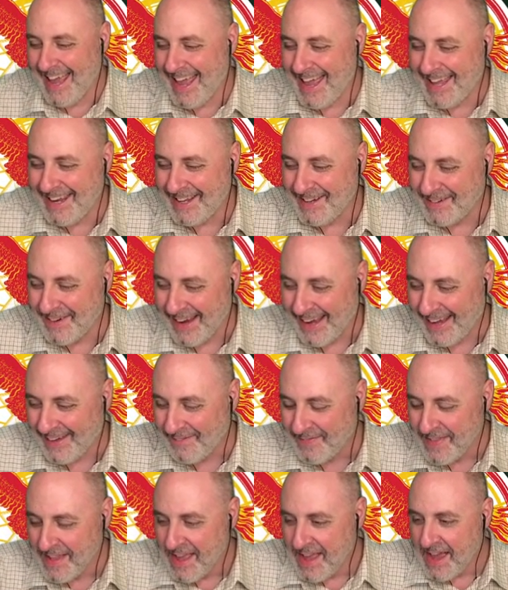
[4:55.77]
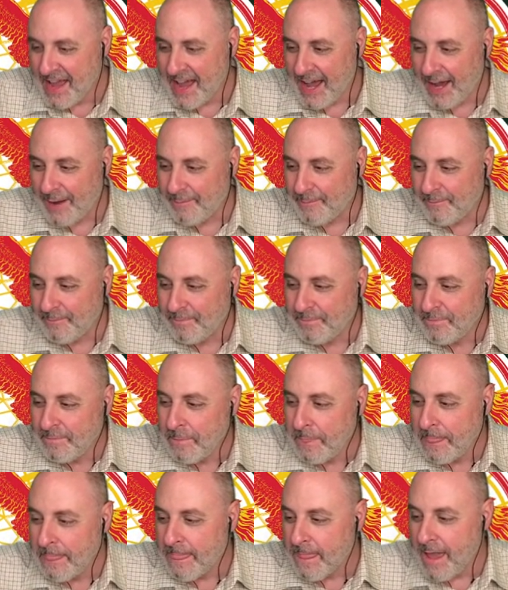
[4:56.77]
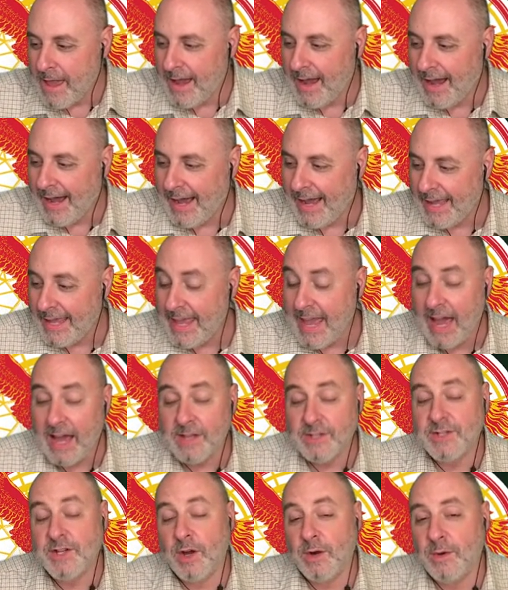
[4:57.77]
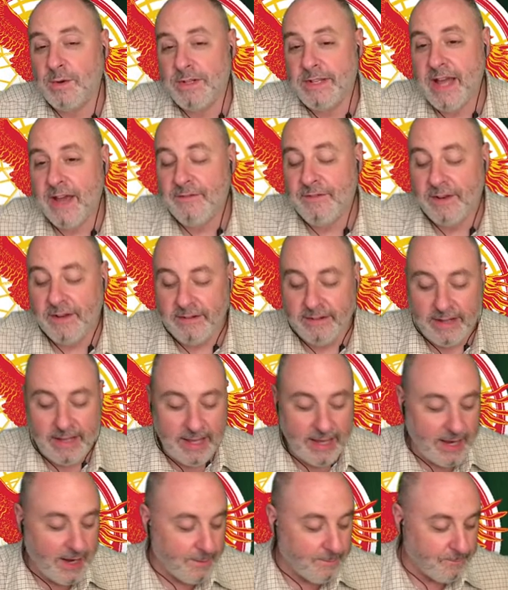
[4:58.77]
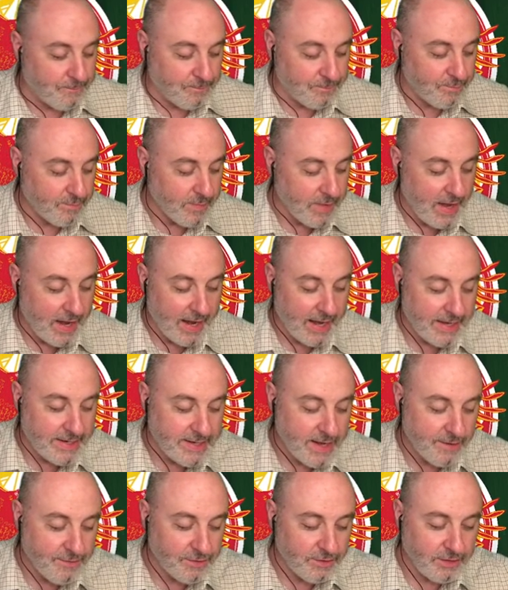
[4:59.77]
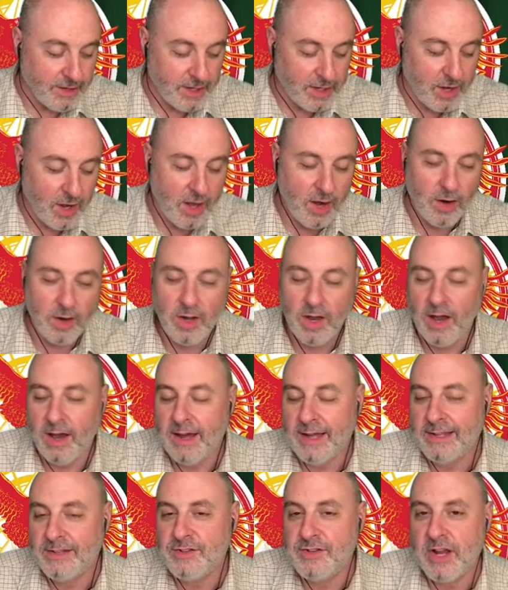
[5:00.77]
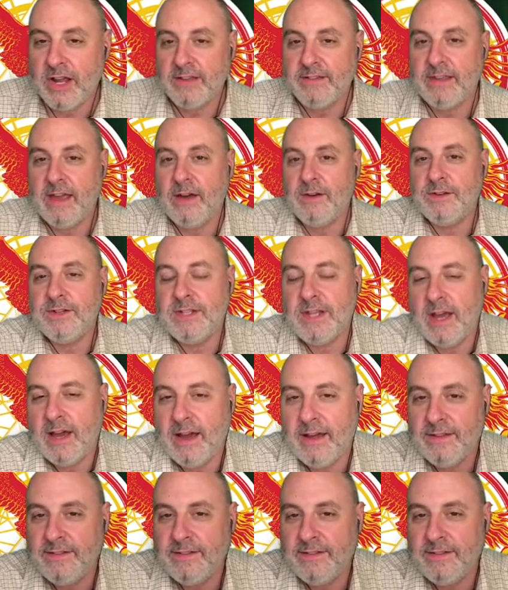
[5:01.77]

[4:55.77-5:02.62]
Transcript: anyway um, uh, yeah, so definitely. Um, uh, definitely you know uh, check us out uh,